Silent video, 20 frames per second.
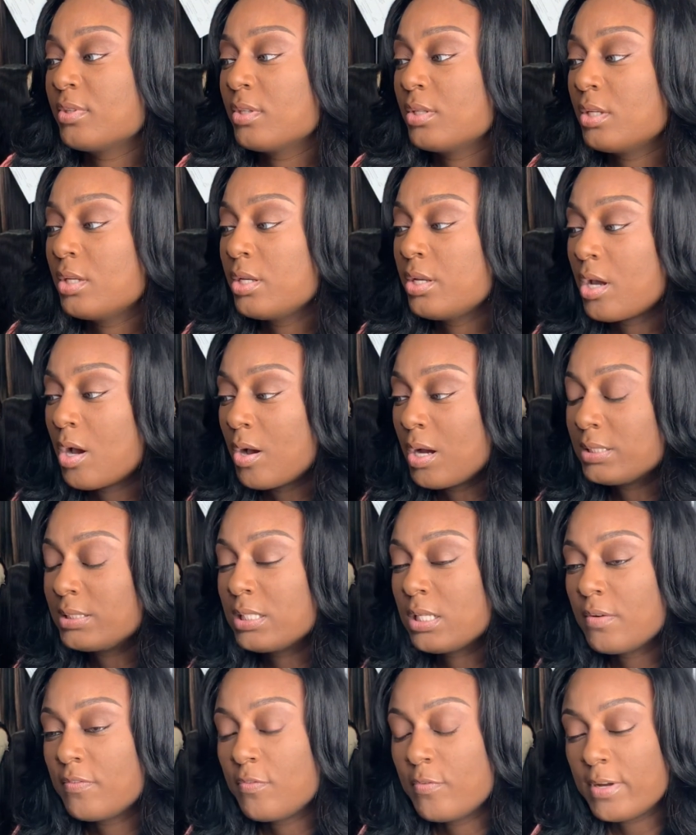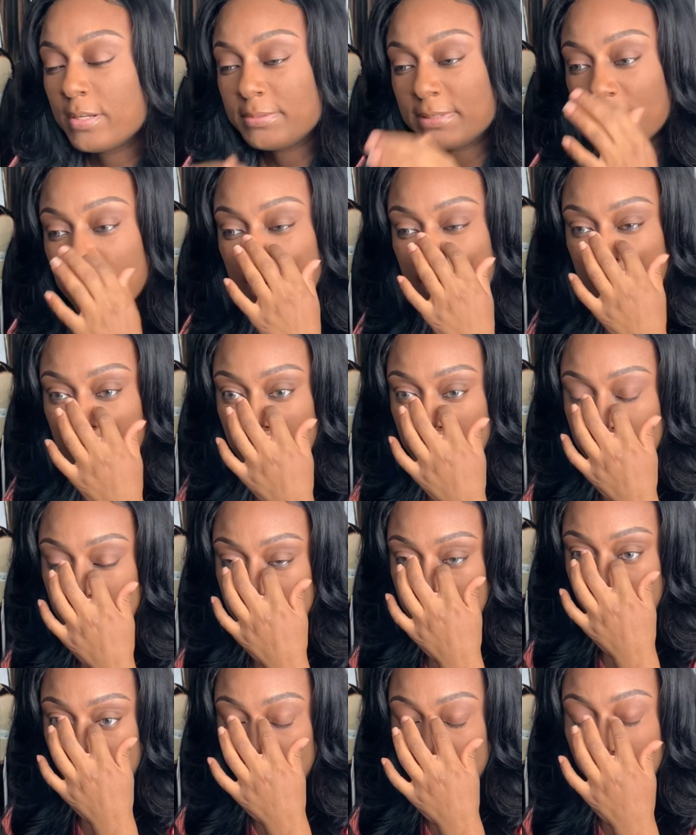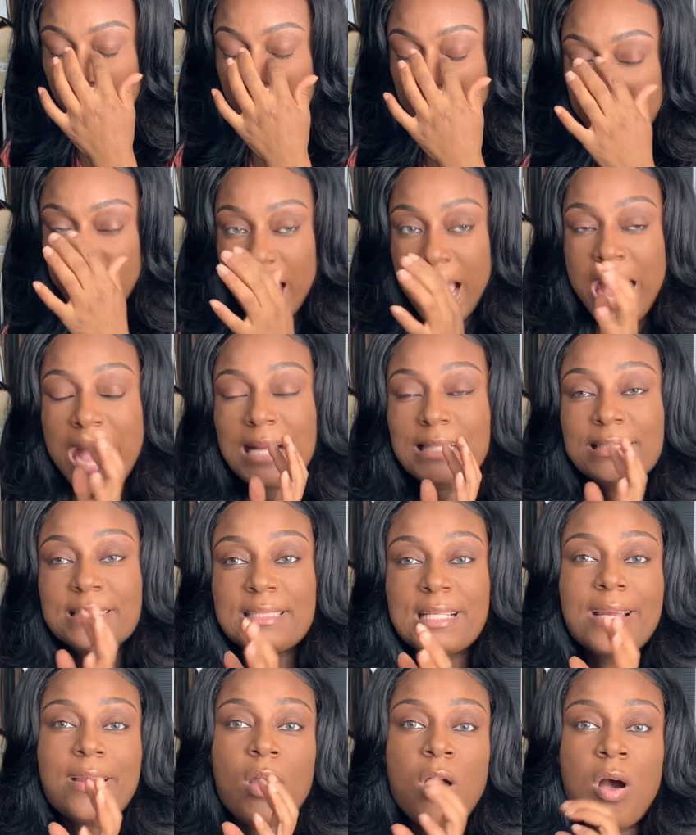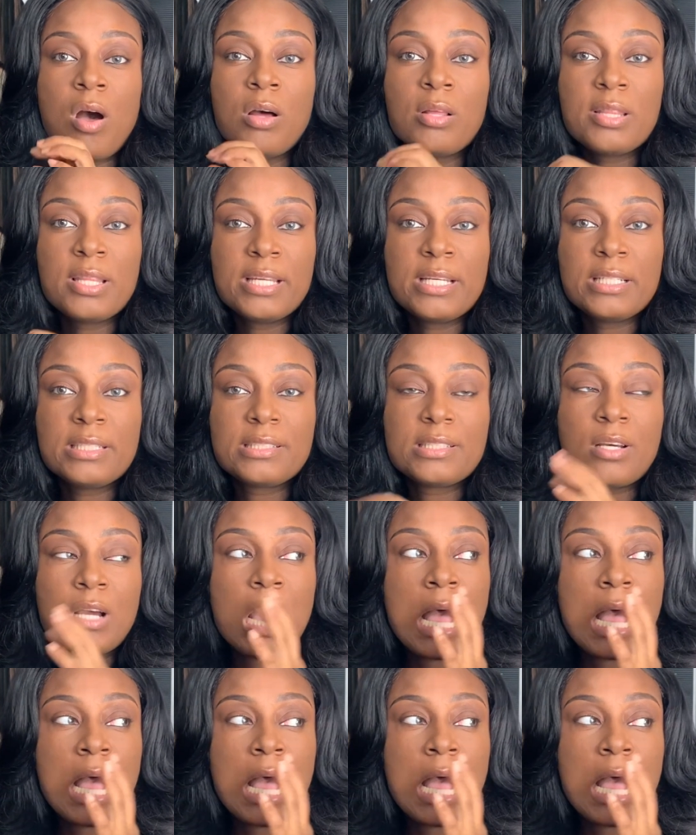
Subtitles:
I took it off the website. But I say all this,